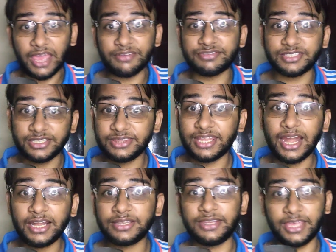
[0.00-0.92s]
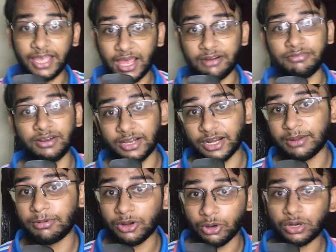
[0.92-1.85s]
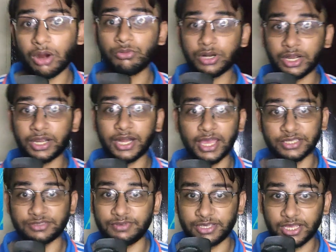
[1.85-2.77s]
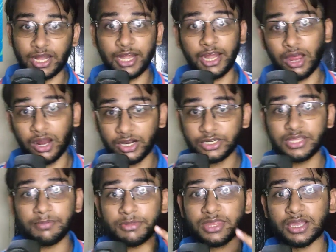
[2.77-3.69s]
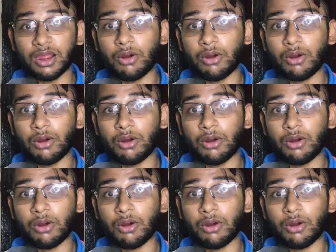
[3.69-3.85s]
I have seen that they are vulnerable on counter attacks. We can hurt them in the